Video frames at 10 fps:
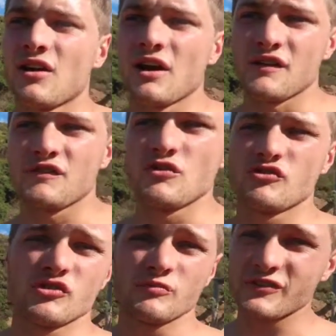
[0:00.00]
kind of
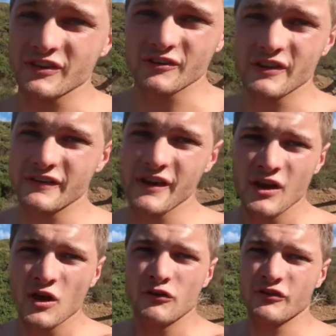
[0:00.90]
YouTube series,
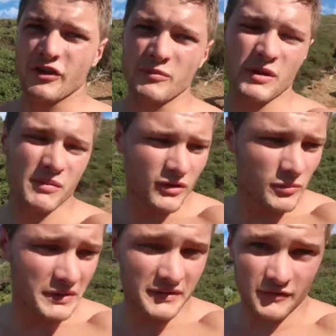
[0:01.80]
which is going to be a
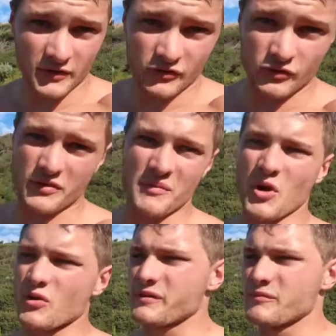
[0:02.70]
little bit different to the
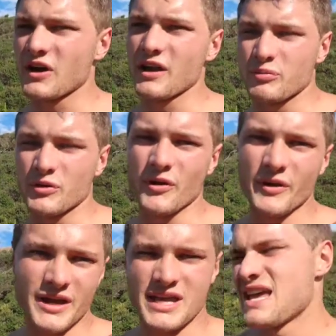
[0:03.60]
Bulking Bio Pro.
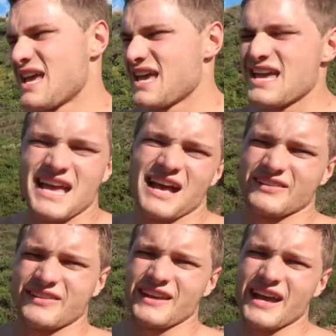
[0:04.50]

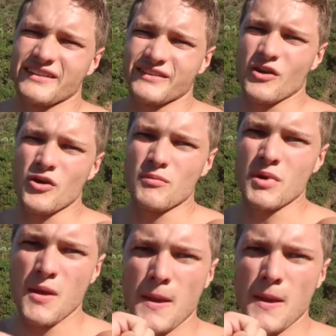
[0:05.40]
See you guys at home.